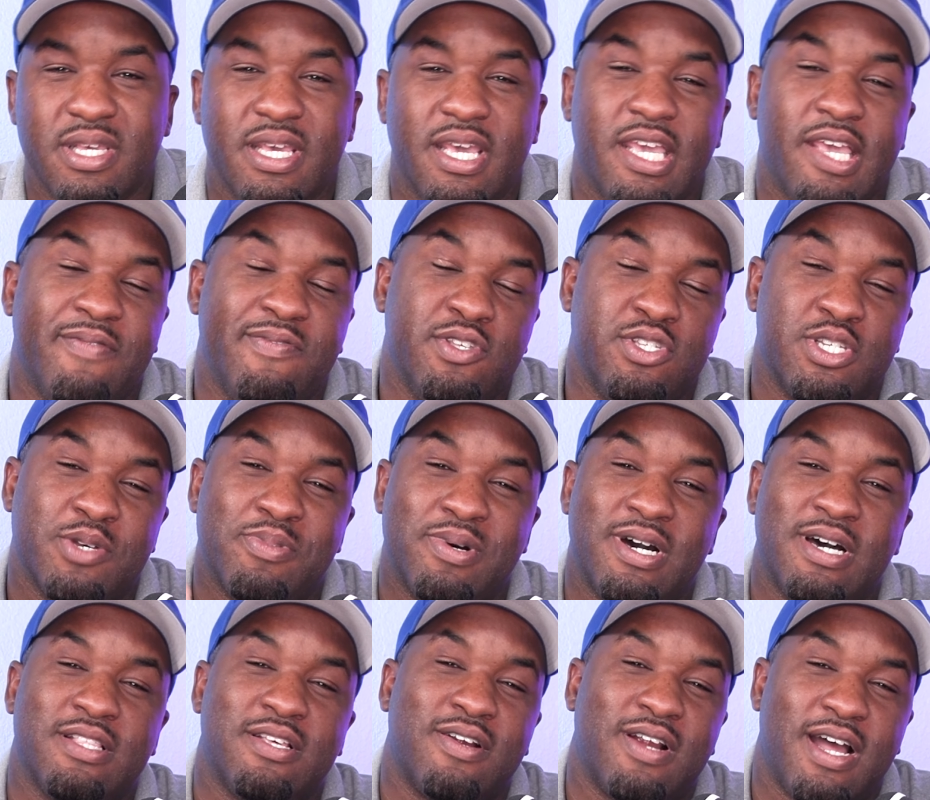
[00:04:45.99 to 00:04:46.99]
It gives you some
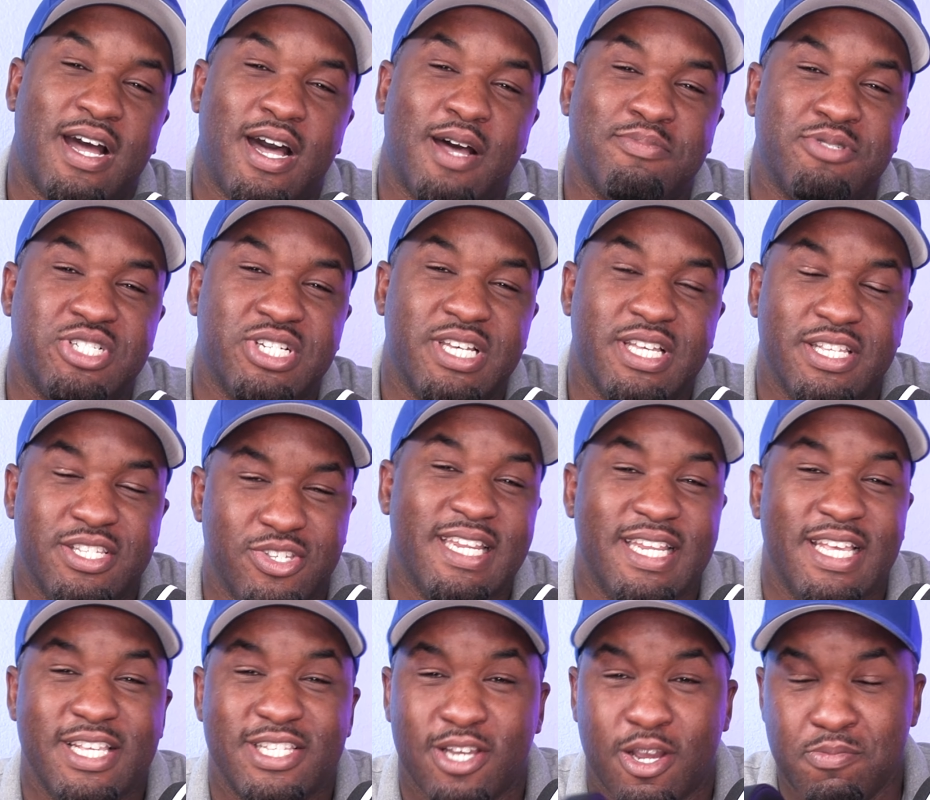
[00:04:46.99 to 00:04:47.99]
other options.
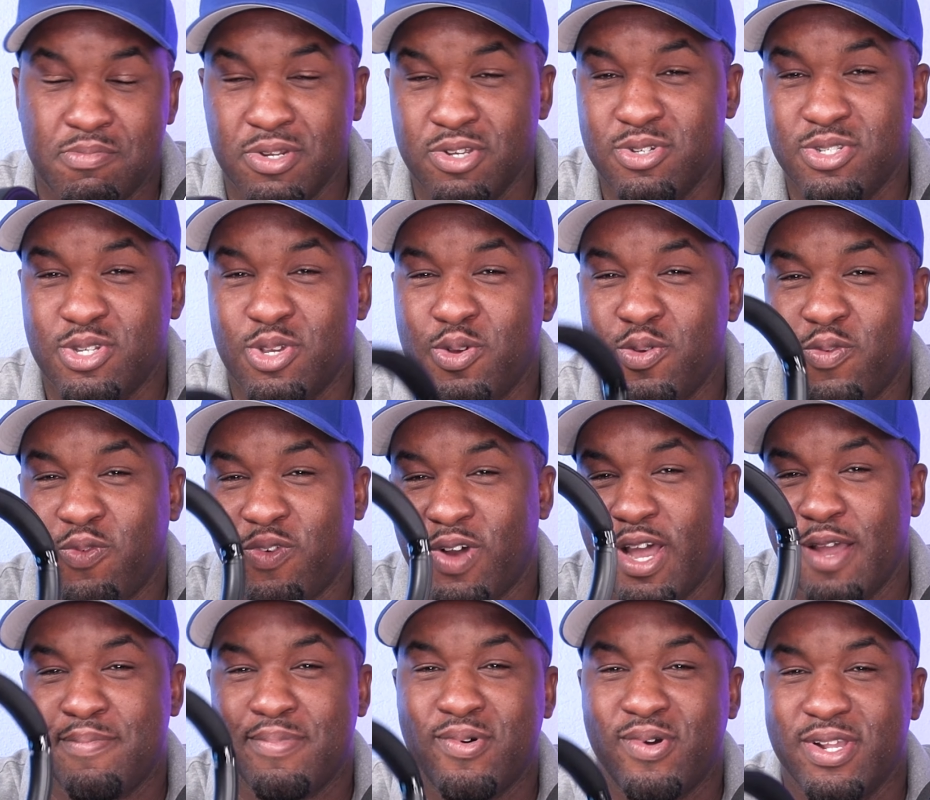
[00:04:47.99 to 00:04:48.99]
These are Bluetooth
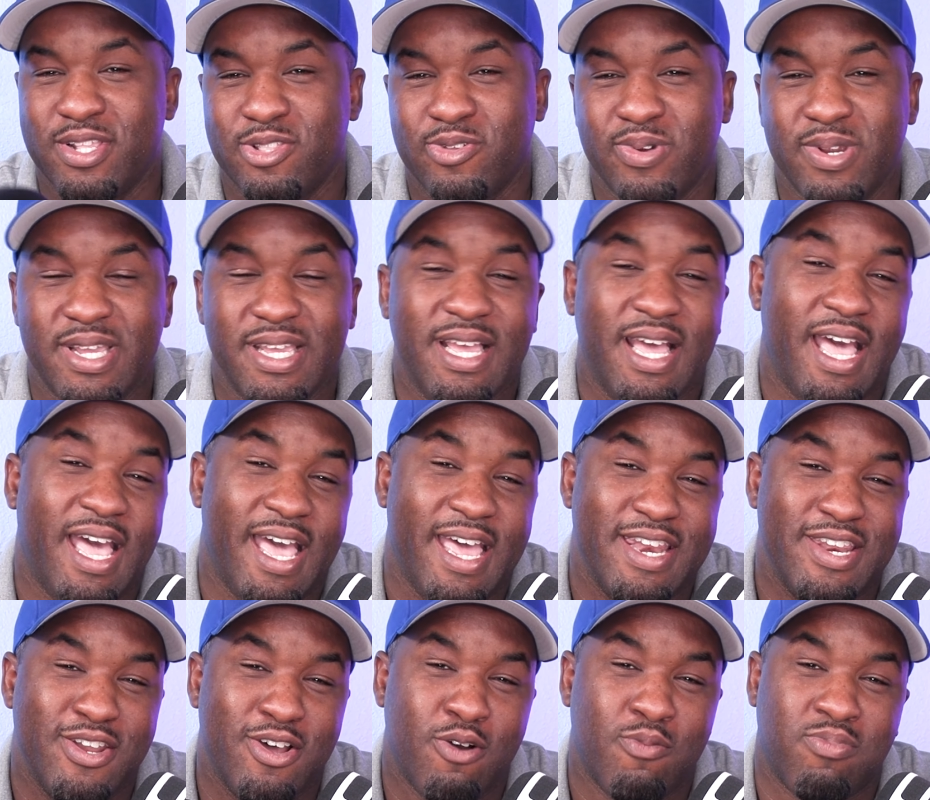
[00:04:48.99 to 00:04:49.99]
5.3. I
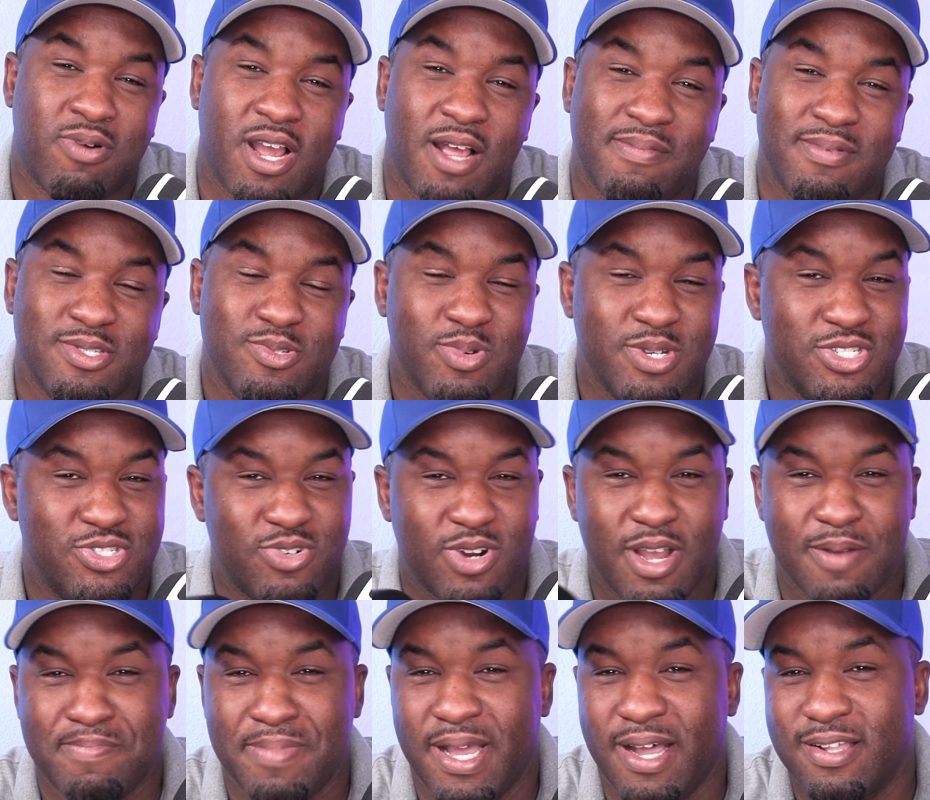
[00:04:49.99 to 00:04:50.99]
had no problems with
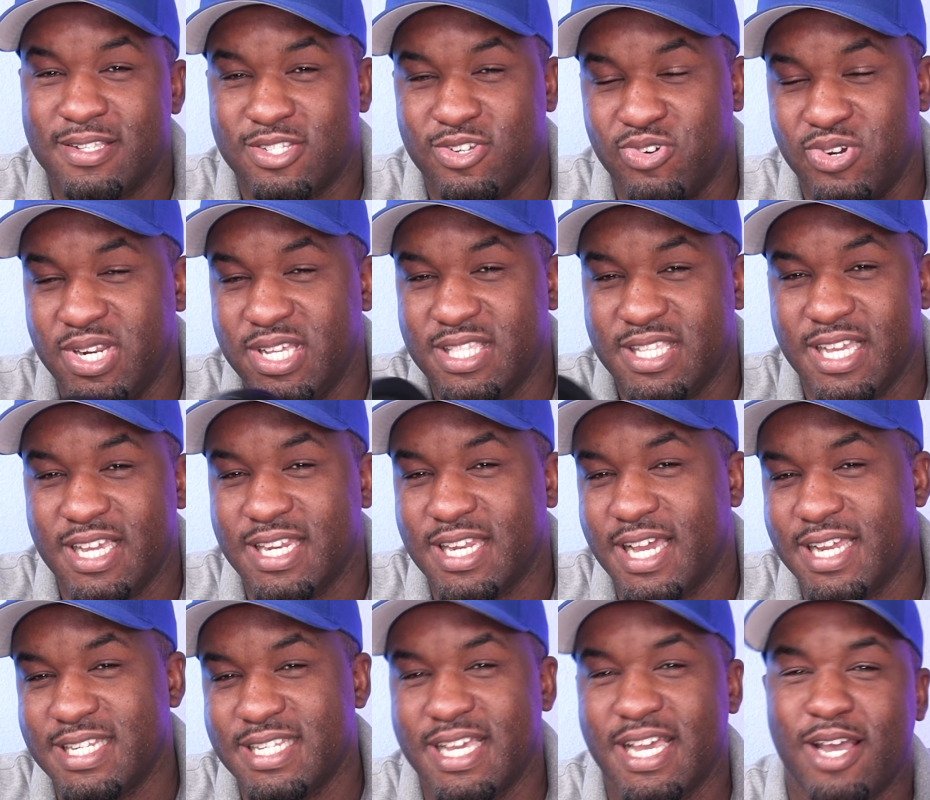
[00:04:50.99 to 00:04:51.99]
dropouts or anything
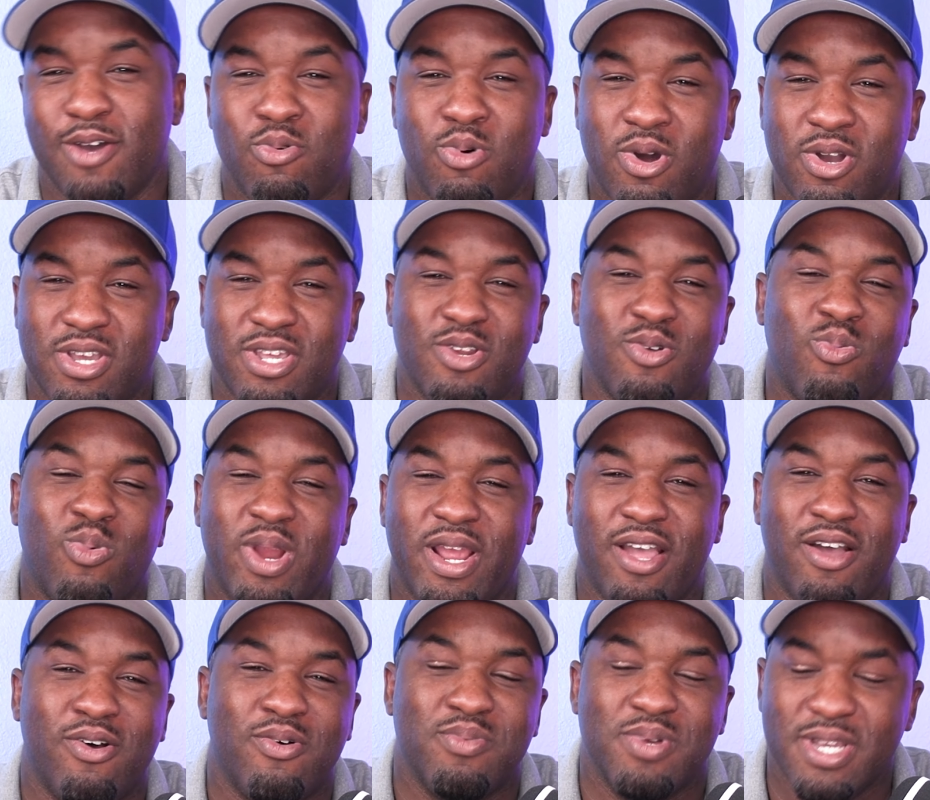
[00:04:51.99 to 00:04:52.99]
like that. Walking
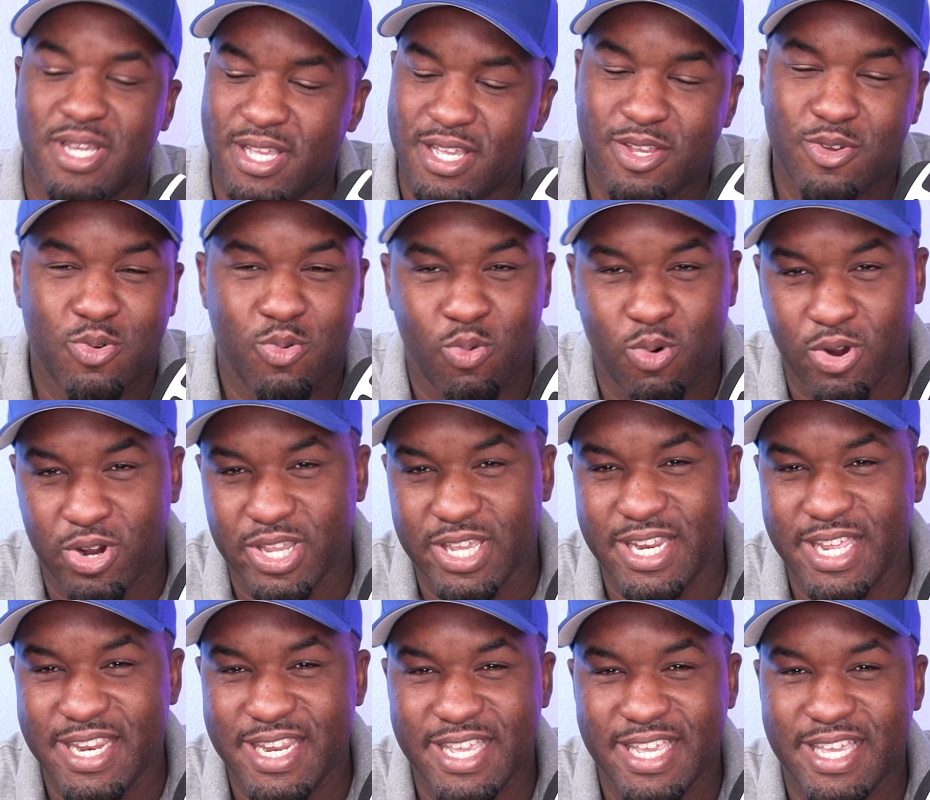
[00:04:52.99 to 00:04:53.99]
around,
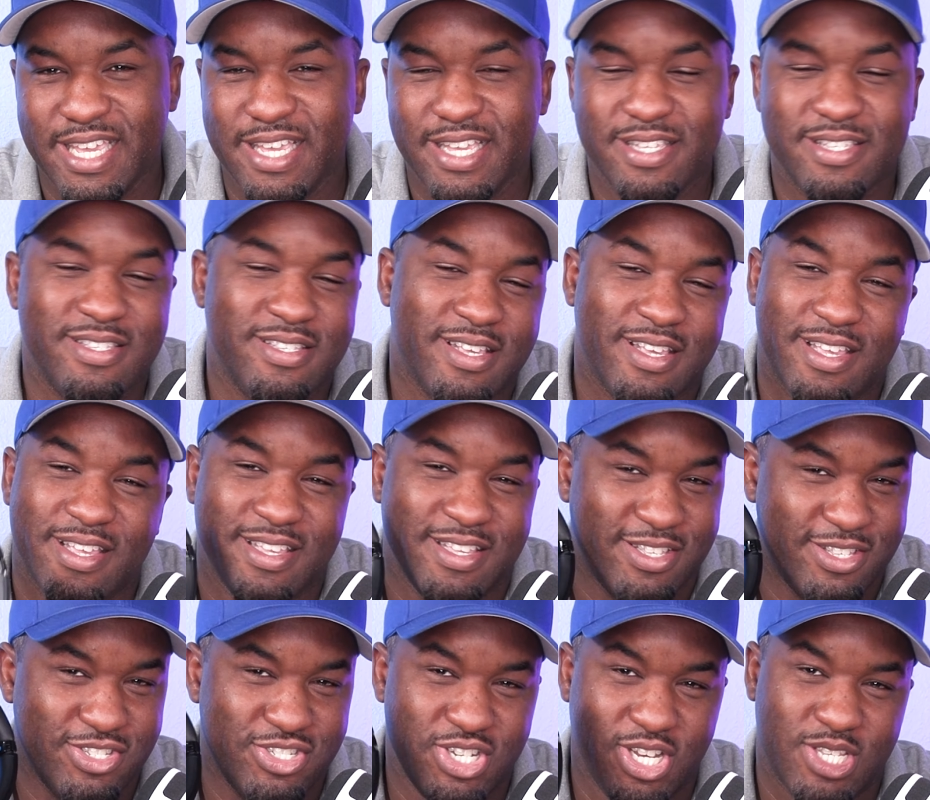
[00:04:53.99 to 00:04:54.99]
working in these,
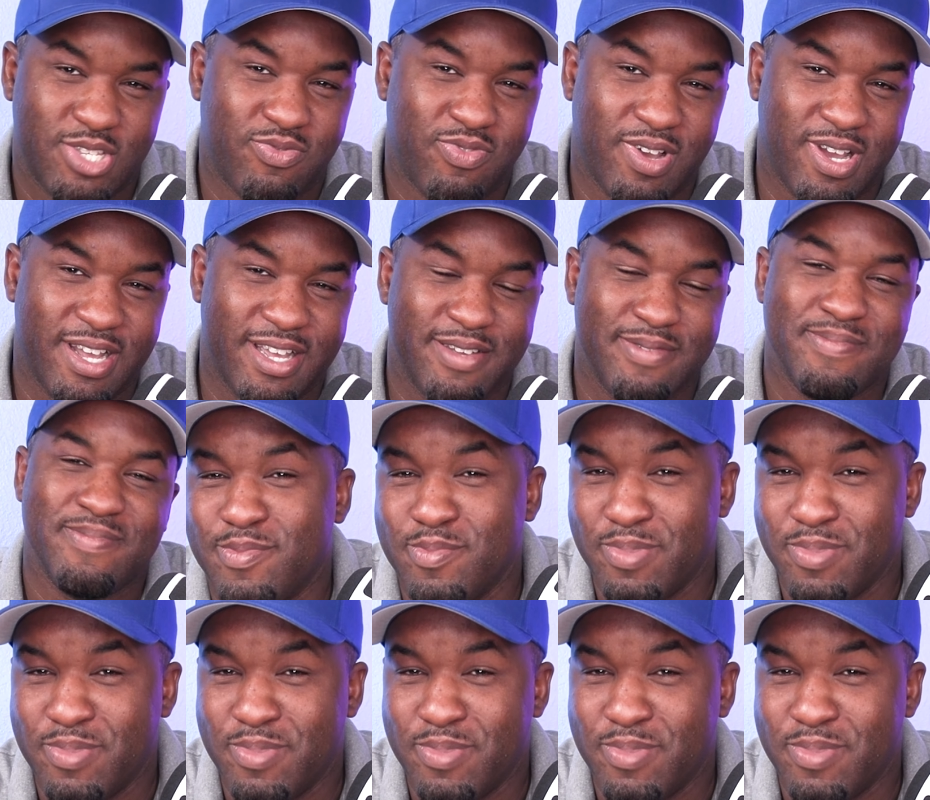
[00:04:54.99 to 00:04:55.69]
just fine.